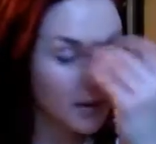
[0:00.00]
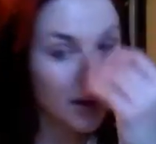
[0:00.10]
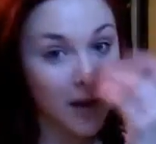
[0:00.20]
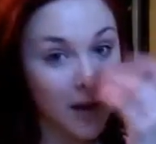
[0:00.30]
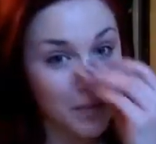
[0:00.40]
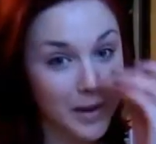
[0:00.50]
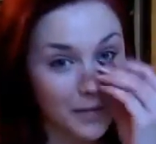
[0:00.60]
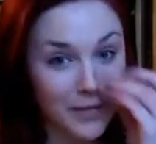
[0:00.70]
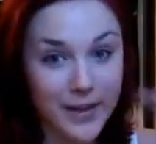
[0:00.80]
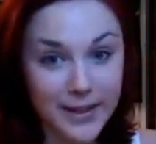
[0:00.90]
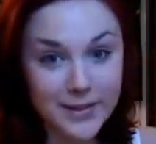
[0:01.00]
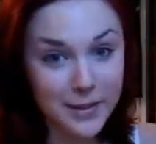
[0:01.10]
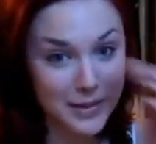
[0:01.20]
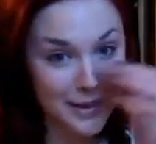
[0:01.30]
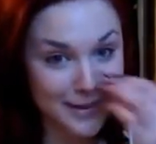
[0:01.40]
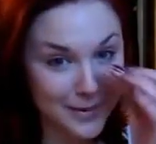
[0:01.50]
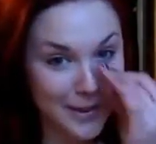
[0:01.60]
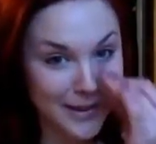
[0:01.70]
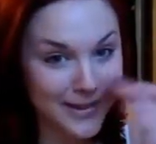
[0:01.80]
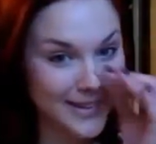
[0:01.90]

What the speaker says: I have a big face, so it takes a while.